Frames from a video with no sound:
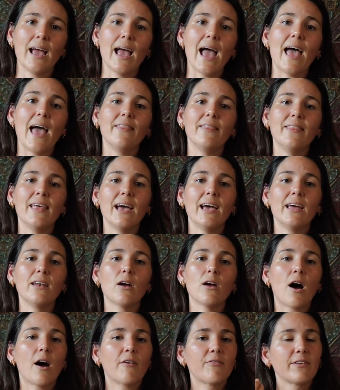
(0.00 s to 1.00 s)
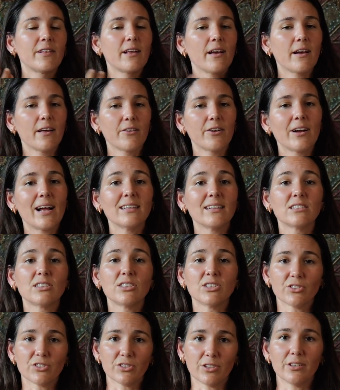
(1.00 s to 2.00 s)
and then offer the other as
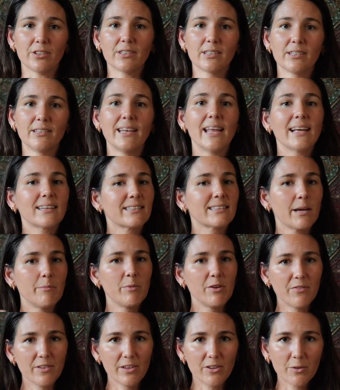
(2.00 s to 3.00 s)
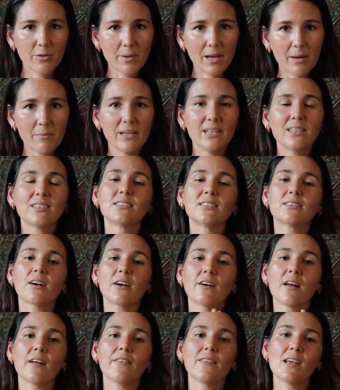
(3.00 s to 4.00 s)
dessert. Next time you feed your baby,
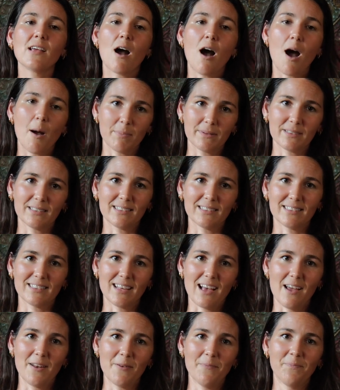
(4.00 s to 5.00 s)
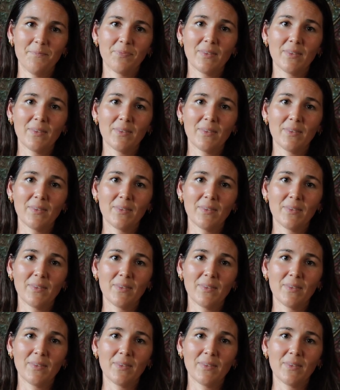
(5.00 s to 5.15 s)
start on the opposite side.